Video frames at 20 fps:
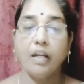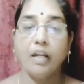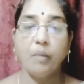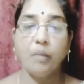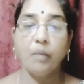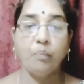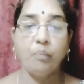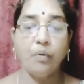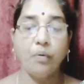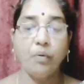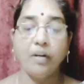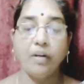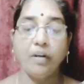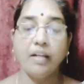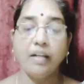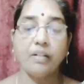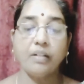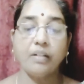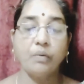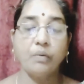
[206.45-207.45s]
A
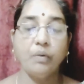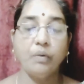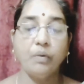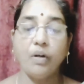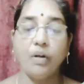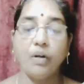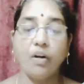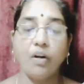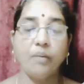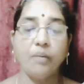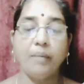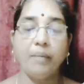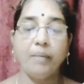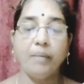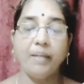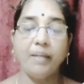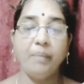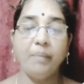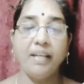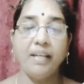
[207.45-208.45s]
poet could not
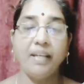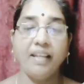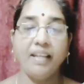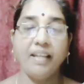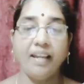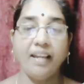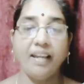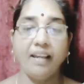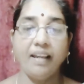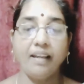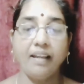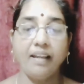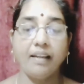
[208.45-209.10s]
but be gay